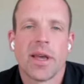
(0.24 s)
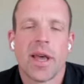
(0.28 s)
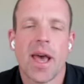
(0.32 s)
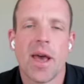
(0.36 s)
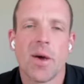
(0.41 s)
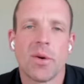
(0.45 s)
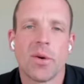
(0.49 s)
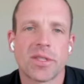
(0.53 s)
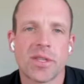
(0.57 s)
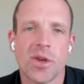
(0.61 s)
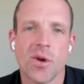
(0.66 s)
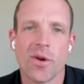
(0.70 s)
Hey,
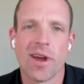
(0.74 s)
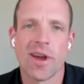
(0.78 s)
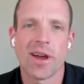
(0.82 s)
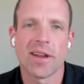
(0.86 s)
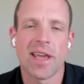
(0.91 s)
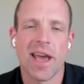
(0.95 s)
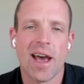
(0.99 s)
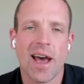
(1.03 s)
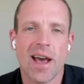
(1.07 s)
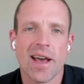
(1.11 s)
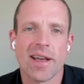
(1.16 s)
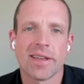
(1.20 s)
what's going on,
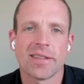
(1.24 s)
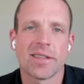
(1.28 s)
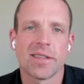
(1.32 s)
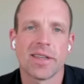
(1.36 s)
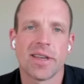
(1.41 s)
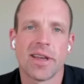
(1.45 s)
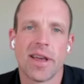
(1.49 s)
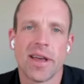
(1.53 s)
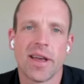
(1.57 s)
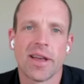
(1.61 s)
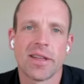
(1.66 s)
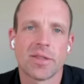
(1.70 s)
guys?
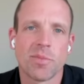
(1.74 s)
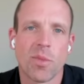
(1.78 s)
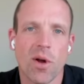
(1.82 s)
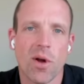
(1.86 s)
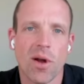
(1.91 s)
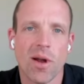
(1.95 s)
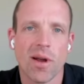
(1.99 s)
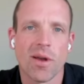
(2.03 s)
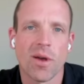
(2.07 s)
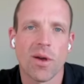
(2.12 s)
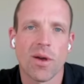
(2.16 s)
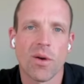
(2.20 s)
It's
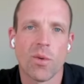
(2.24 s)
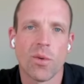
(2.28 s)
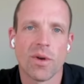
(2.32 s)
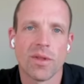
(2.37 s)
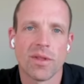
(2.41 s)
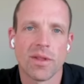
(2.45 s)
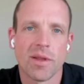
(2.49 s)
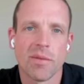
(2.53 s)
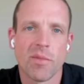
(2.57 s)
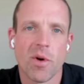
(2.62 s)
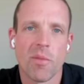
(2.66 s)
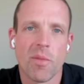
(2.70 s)
Mark with
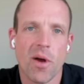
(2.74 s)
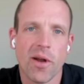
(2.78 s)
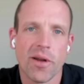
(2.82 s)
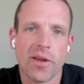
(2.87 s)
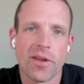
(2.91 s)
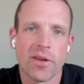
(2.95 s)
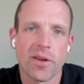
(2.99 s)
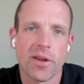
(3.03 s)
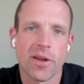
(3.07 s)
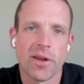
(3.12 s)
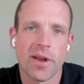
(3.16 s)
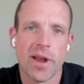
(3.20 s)
Limo Marketer,